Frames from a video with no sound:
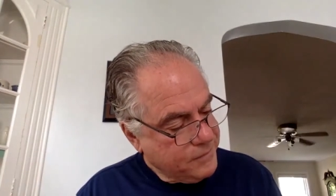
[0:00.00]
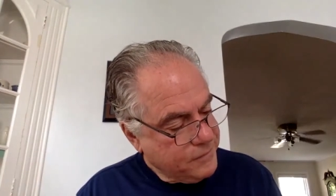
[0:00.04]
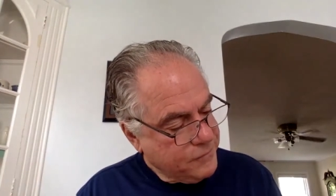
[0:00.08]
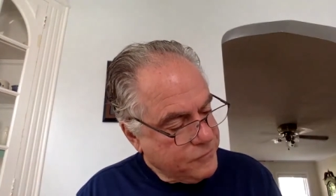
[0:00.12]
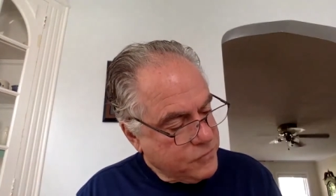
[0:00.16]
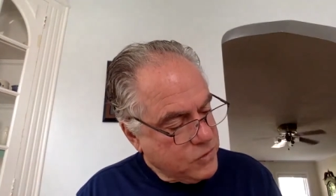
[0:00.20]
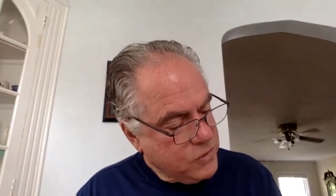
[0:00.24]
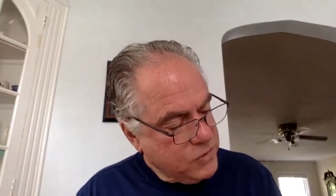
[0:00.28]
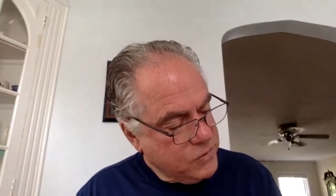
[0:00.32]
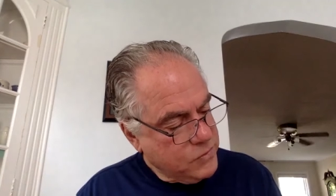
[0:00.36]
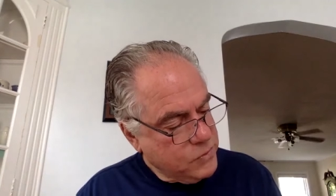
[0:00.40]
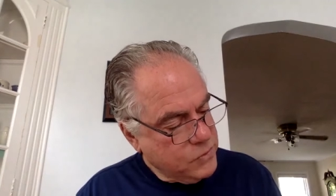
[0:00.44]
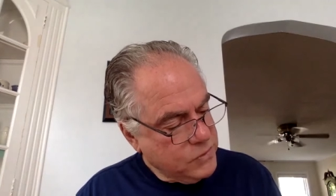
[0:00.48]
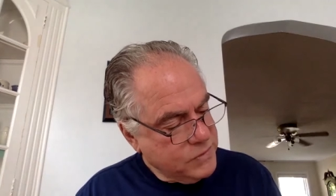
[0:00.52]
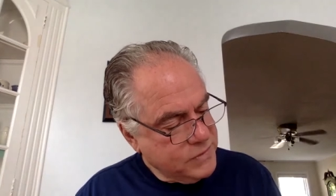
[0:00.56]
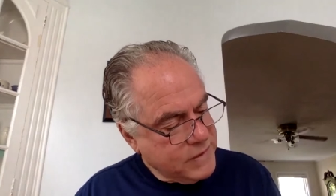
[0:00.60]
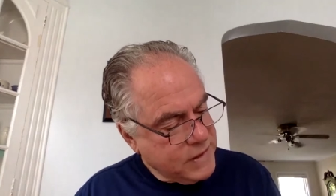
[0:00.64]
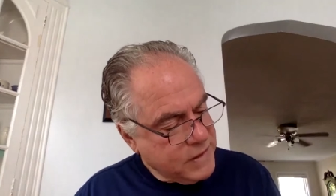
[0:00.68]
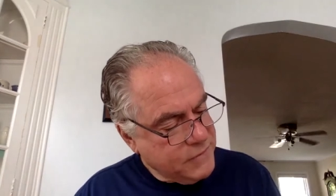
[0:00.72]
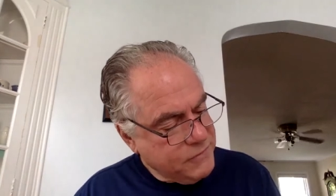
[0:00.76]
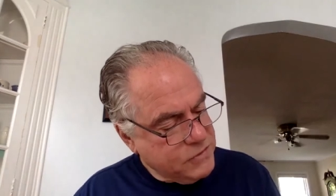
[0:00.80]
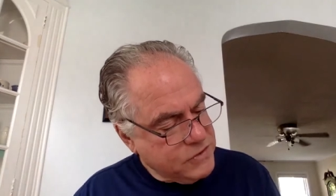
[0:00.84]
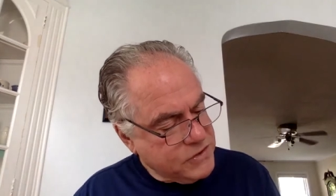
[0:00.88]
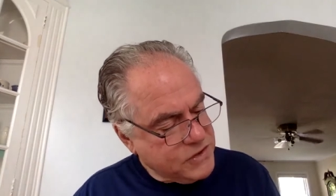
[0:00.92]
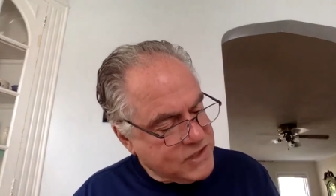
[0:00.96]
For it will
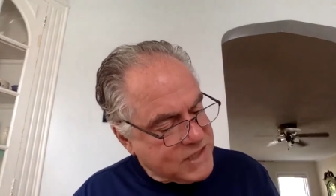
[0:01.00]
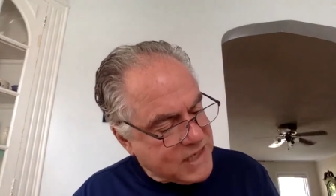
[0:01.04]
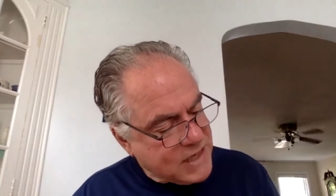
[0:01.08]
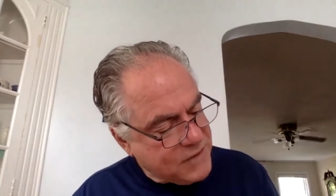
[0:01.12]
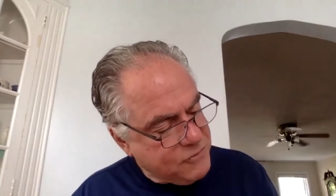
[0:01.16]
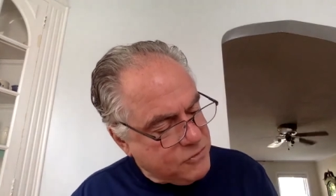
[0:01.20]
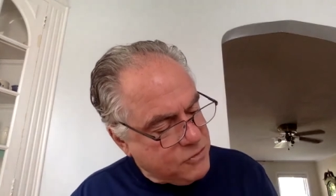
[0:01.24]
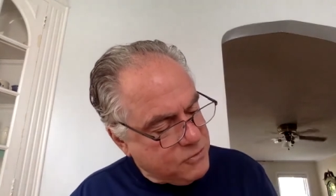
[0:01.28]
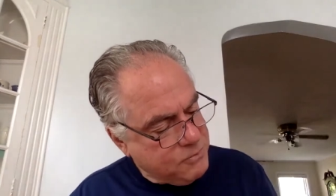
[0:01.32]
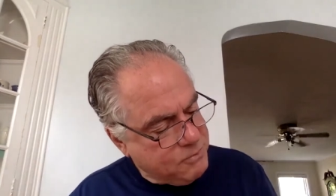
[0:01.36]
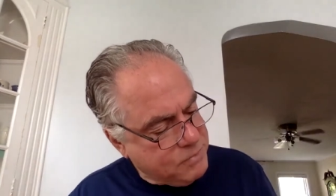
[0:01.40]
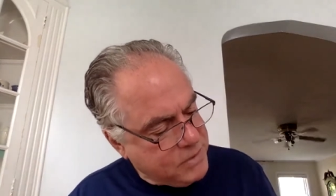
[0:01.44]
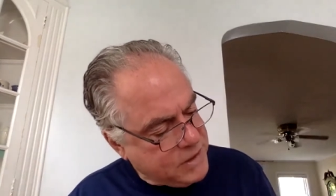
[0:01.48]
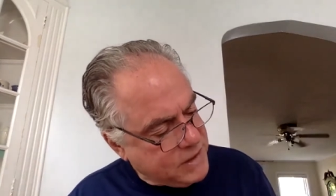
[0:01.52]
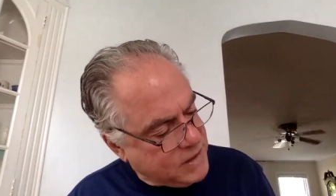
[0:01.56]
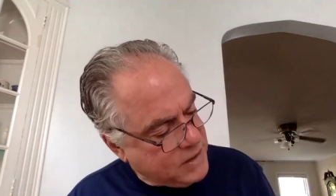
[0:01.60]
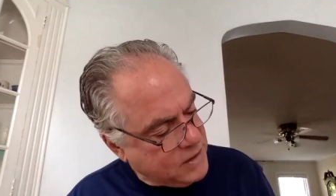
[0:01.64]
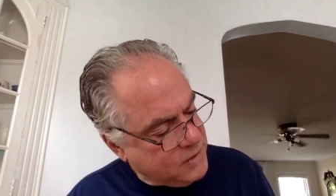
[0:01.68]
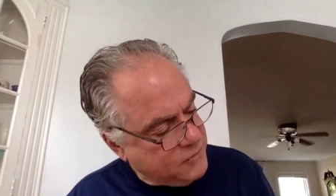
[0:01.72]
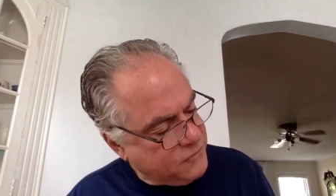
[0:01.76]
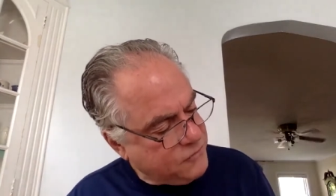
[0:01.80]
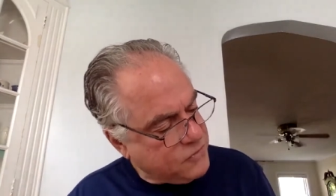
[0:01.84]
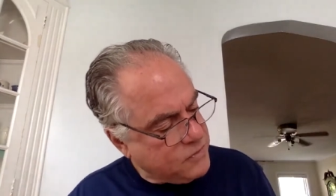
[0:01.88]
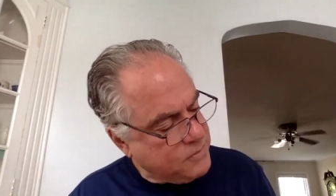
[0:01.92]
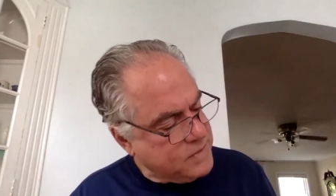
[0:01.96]
never sever
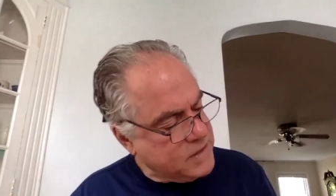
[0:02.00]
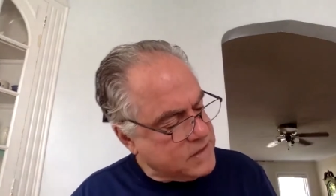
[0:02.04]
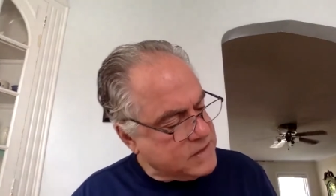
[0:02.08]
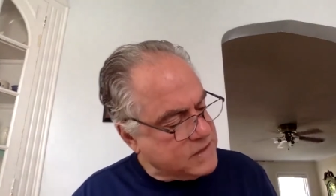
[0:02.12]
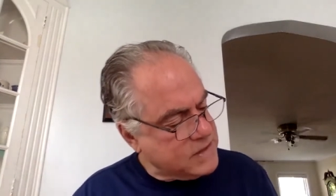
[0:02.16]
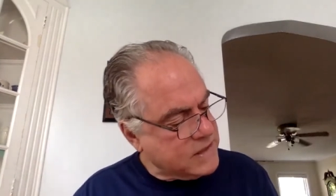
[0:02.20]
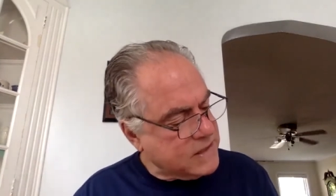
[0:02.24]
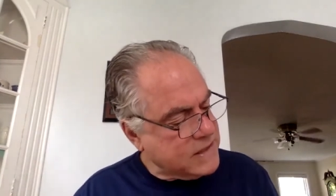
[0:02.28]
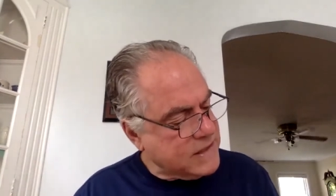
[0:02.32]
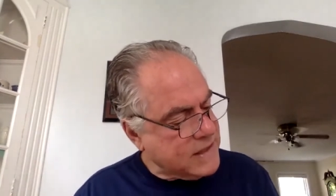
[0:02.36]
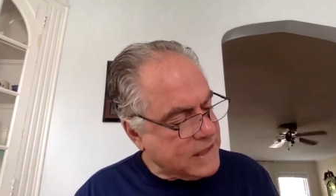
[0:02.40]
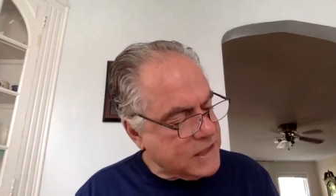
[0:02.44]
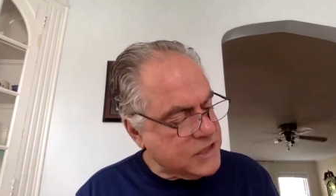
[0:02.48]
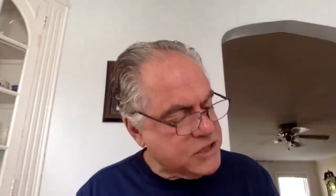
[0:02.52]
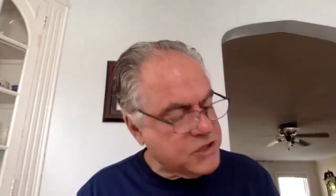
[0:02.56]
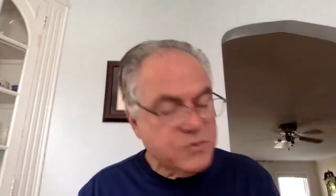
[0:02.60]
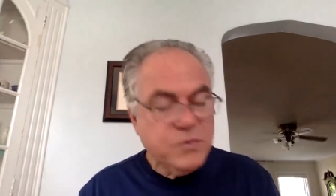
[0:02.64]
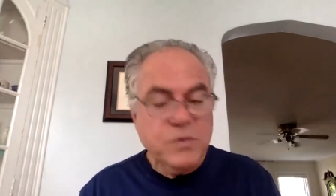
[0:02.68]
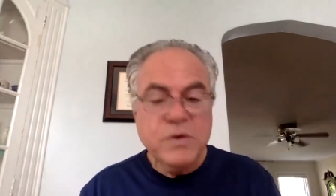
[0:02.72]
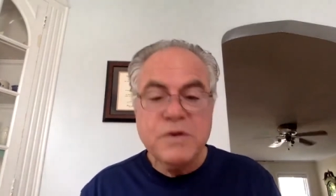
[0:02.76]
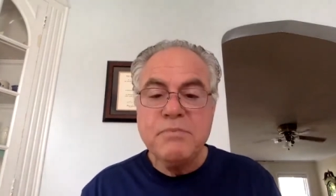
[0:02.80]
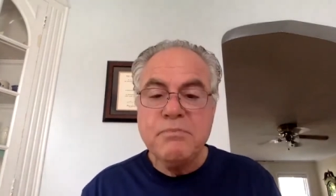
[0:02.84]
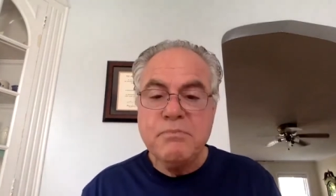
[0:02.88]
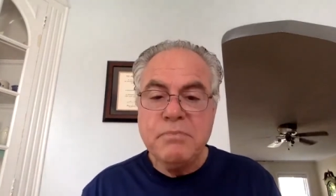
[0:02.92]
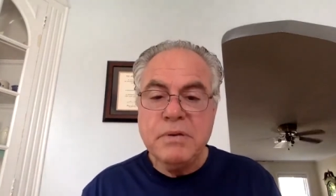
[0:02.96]
being from its
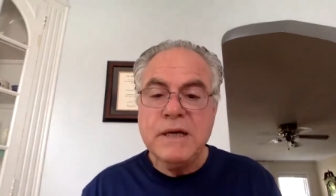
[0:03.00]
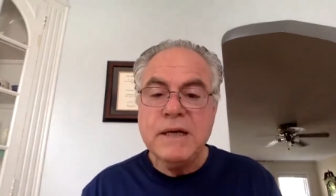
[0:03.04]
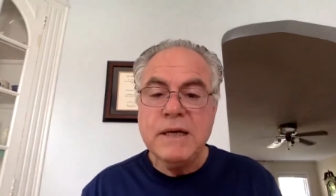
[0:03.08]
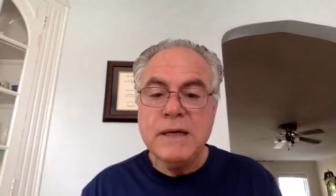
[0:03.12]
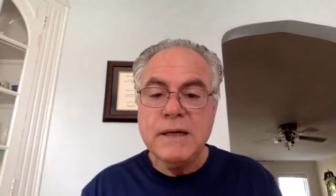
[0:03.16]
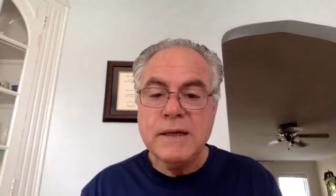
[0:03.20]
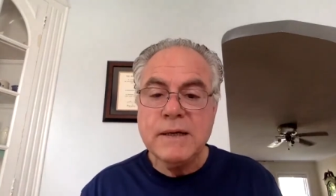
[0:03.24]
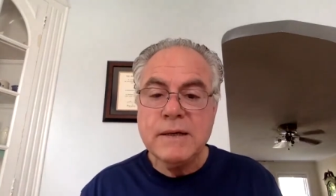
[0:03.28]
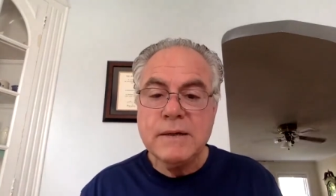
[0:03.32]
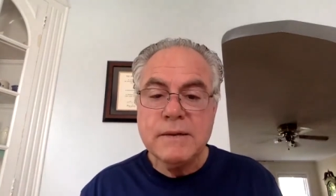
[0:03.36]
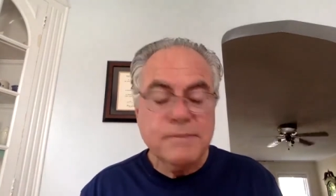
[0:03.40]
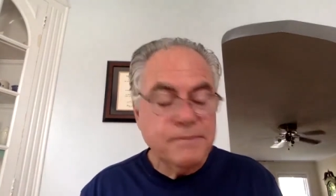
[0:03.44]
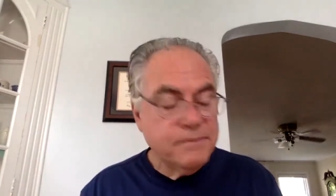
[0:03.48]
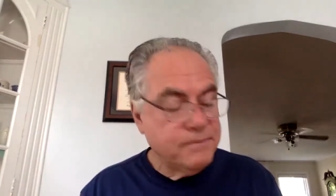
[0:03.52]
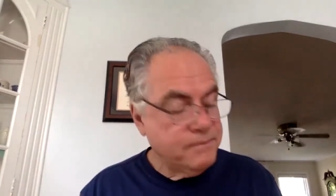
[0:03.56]
connection with being.